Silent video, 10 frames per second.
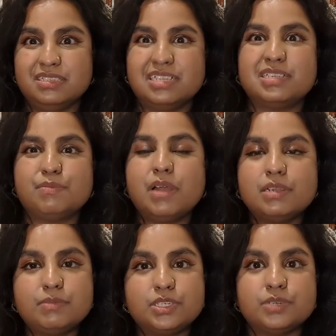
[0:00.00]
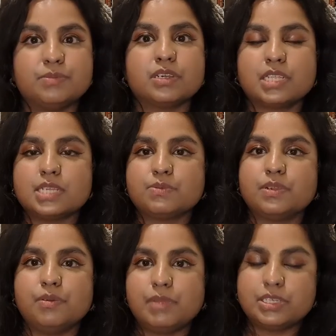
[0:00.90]
it's a murder mystery book. That's
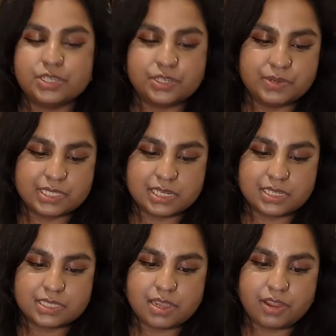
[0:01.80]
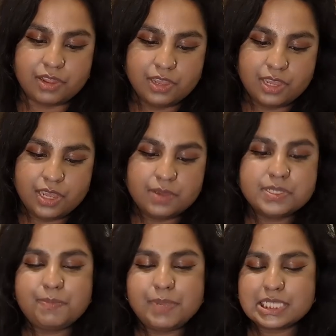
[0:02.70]
what you're meant to do, isn't it? So it
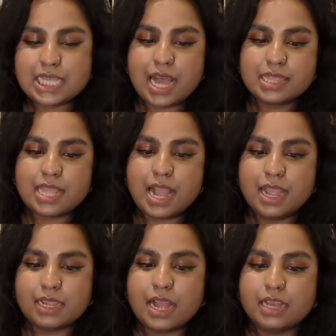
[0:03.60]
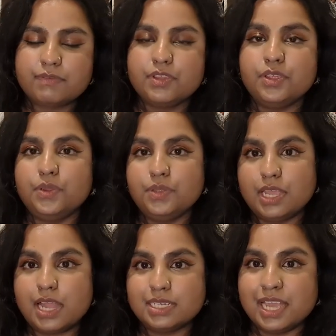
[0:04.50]
was a bit sad that I kind of knew
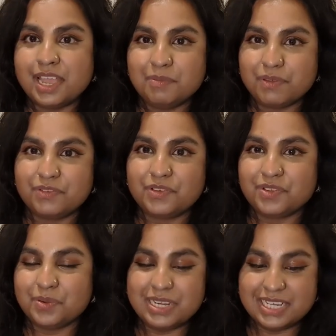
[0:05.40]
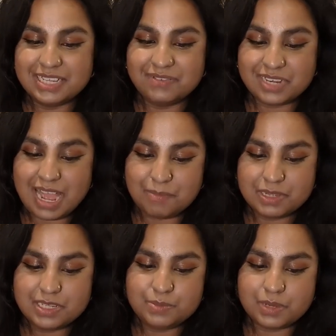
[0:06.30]
the ending before the ending even
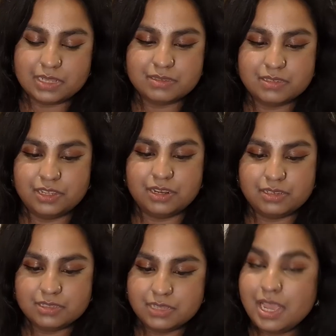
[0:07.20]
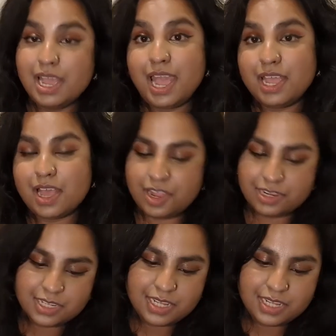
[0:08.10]
happened, but you know, hey ho.